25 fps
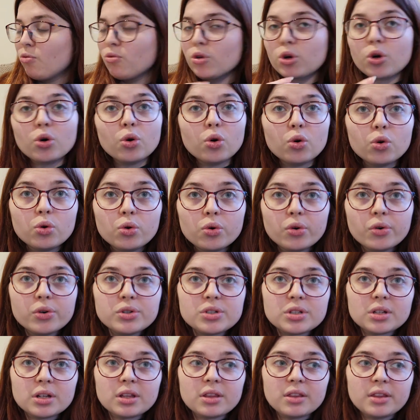
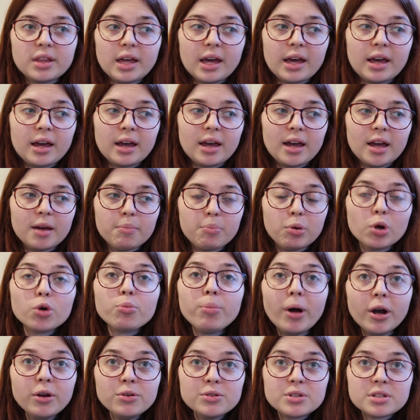record their
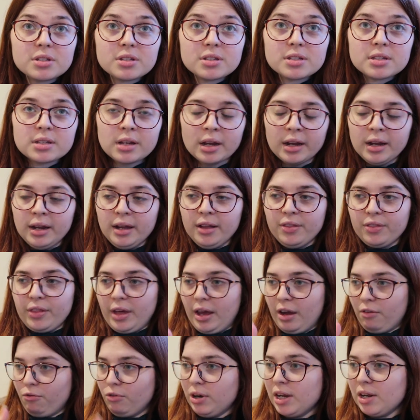blog posts.
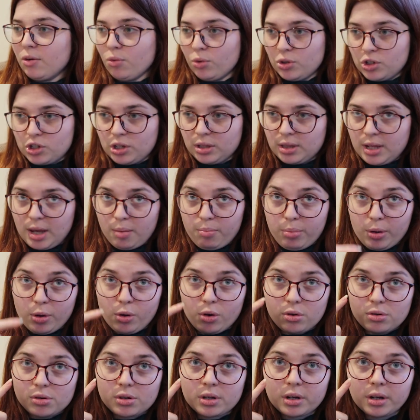They're relaunching their
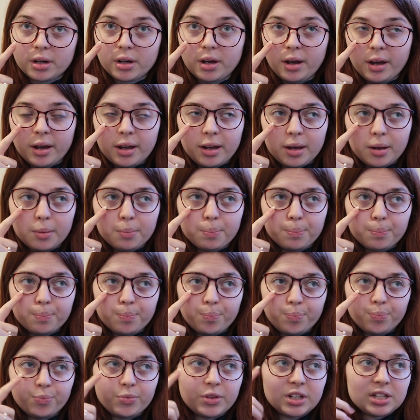blog
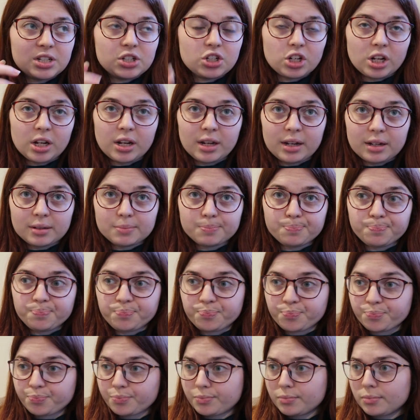this year.
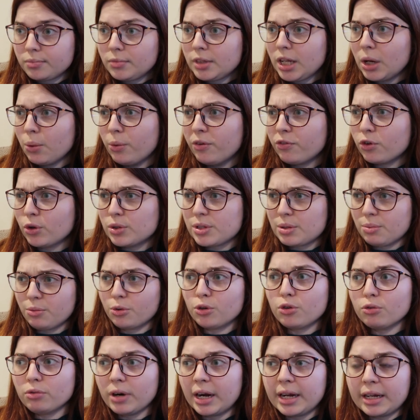We've got some
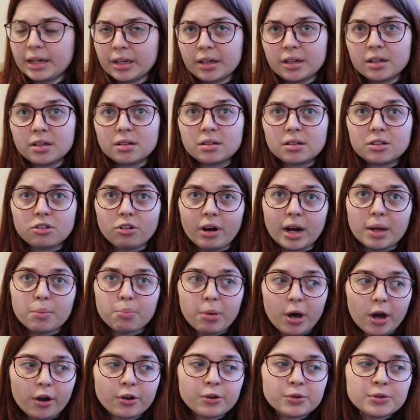great
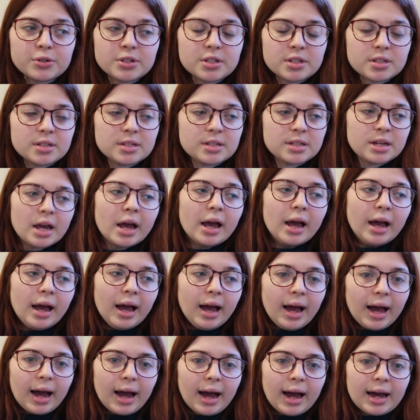posts,
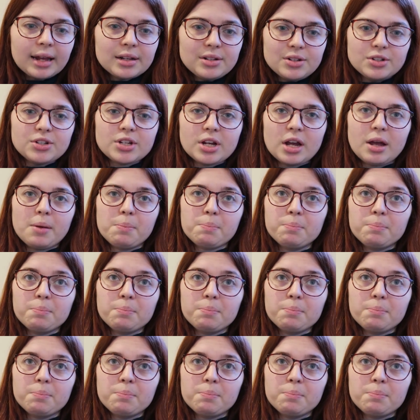and